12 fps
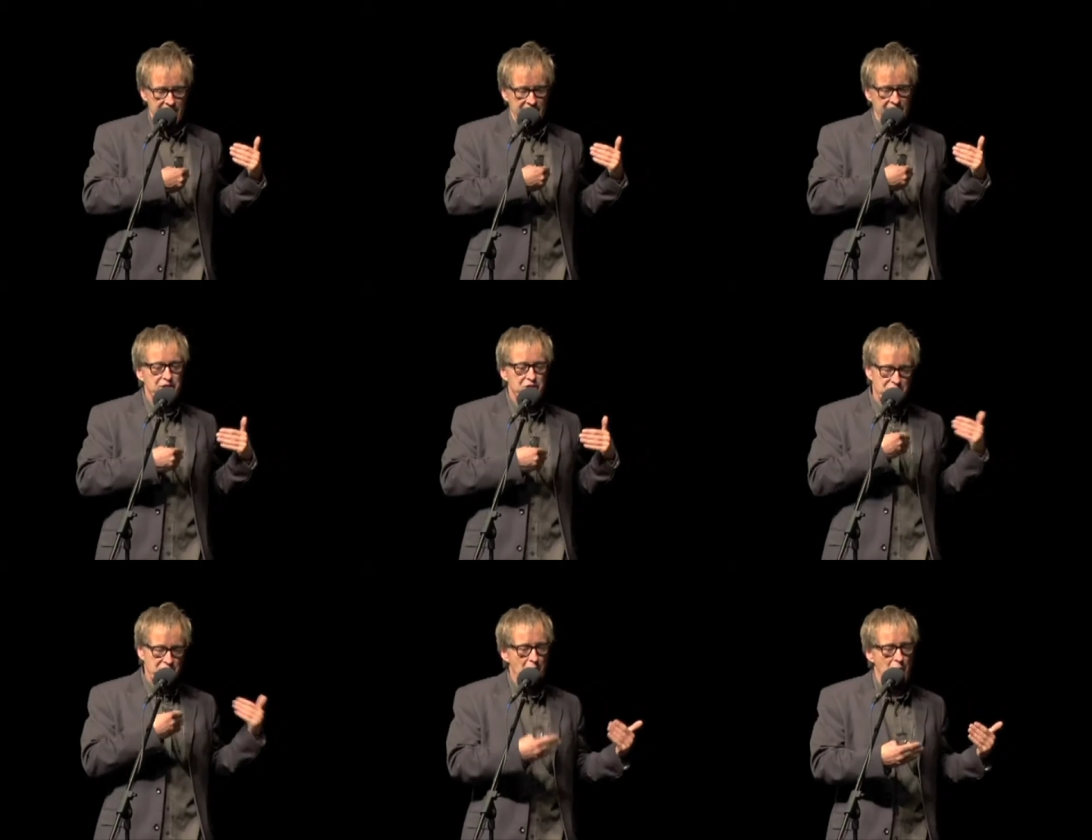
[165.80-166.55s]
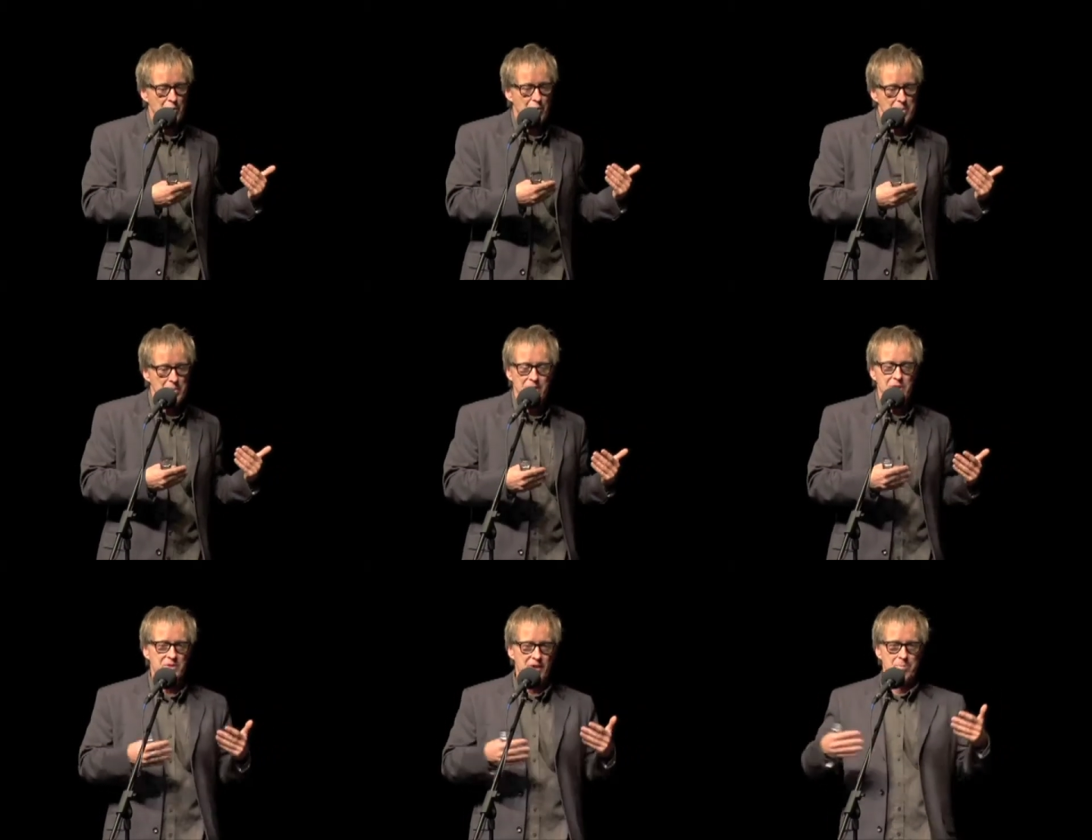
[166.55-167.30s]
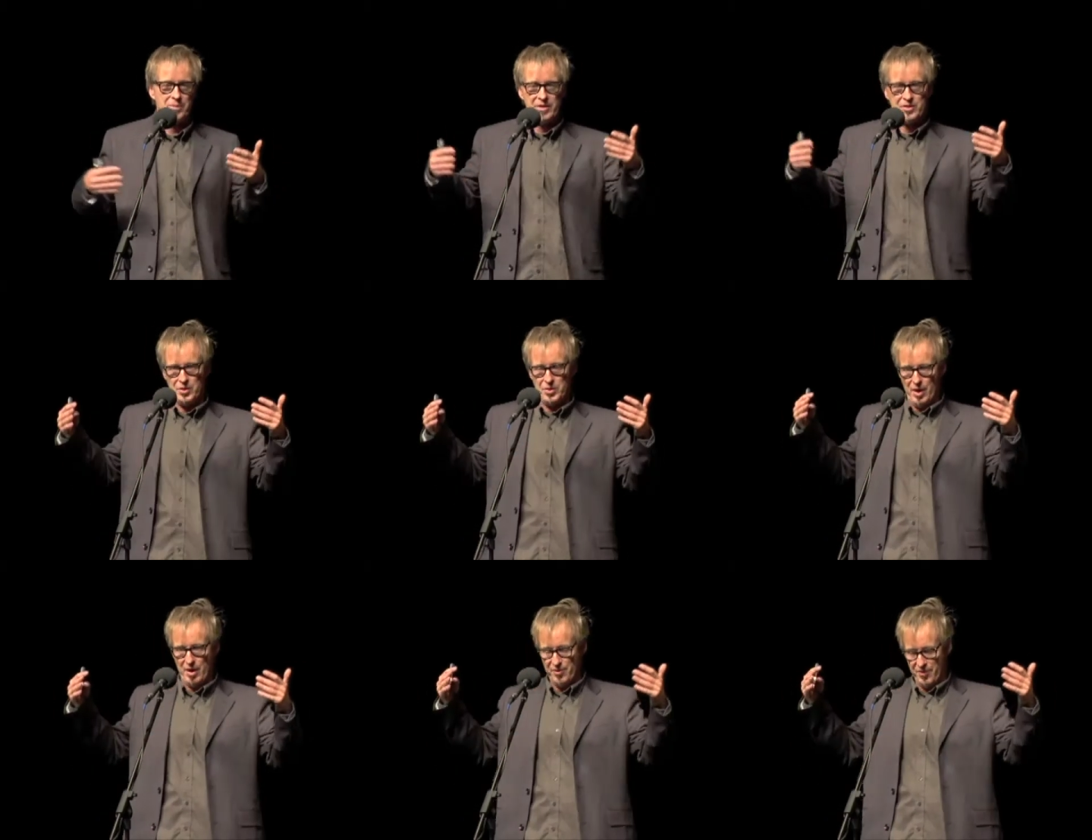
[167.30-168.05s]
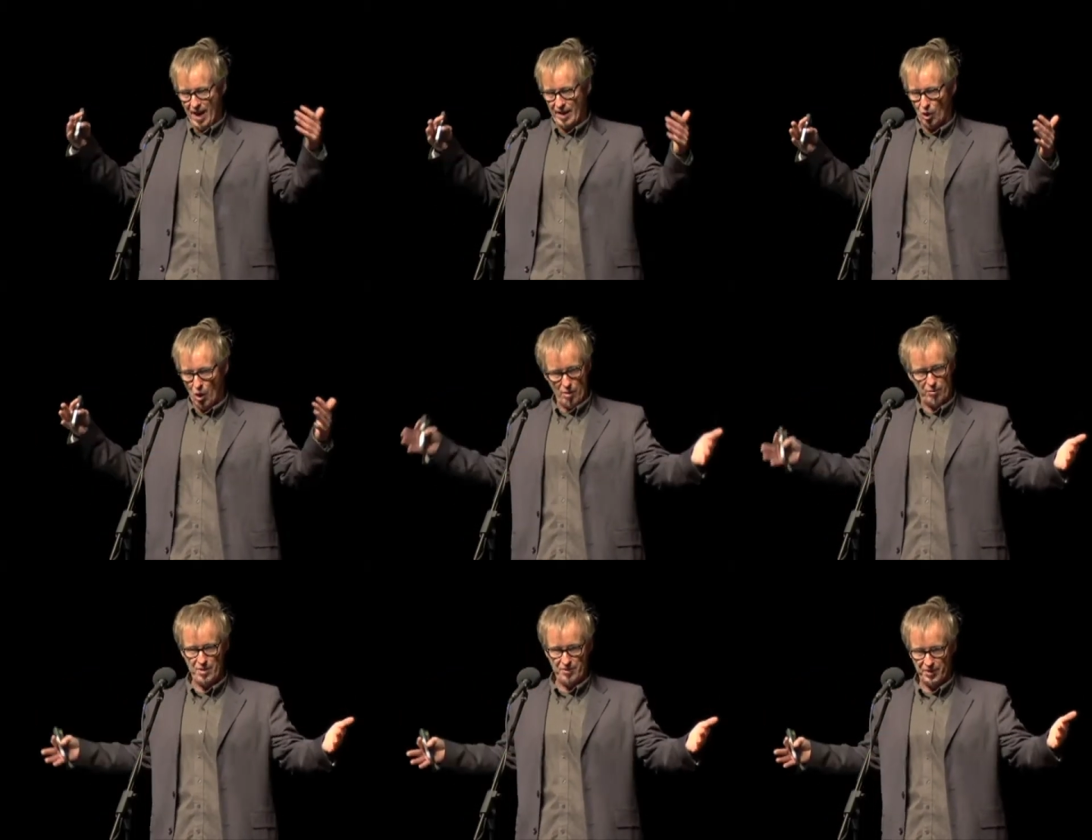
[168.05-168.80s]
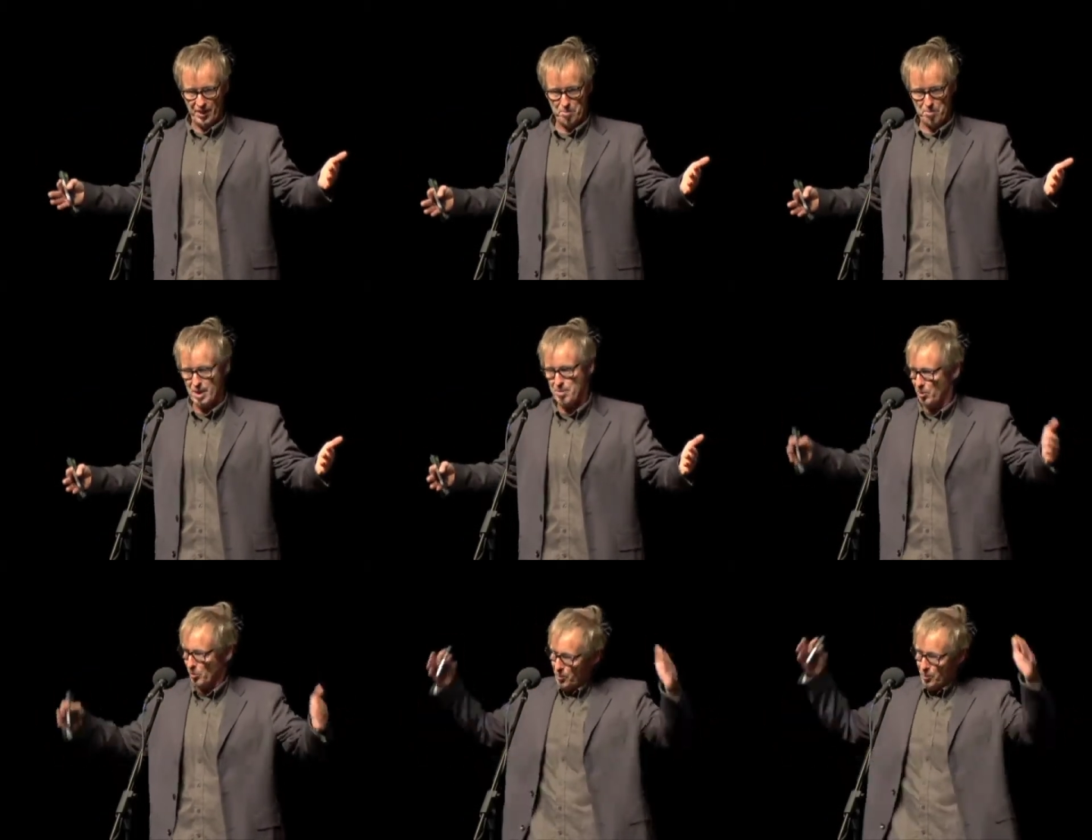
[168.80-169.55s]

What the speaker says: in each zone, we would do something to affect all 15 people.